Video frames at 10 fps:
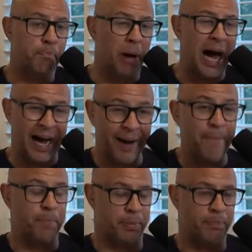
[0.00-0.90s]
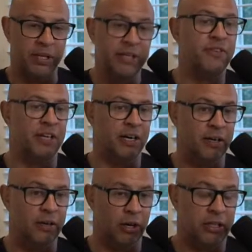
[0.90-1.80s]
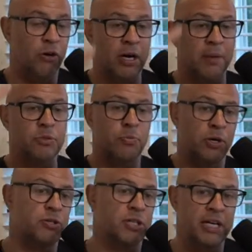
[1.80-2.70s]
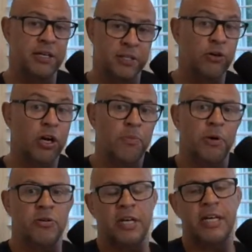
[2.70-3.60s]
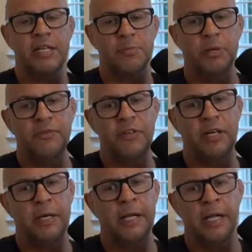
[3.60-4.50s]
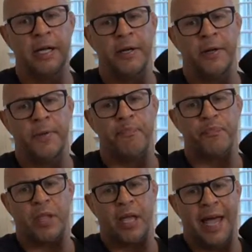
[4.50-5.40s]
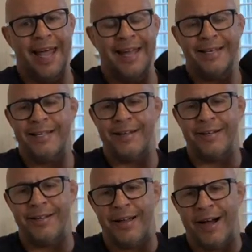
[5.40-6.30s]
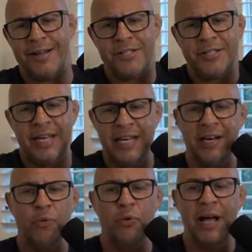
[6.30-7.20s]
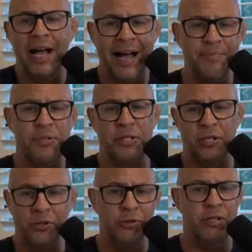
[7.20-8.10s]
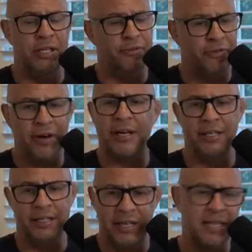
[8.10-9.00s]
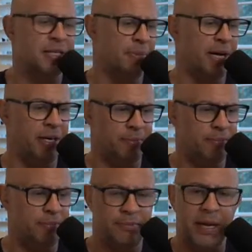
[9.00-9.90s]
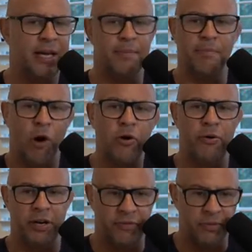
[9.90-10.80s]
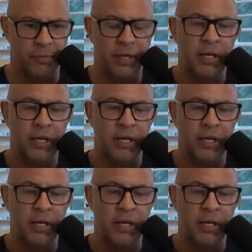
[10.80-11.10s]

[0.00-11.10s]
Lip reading: pump Bolivia. Like they'll come to Buenos Aires, they'll go to Buenos Aires, Bolivia, and Argentina will absolutely fucking decimate them, make a mockery of them.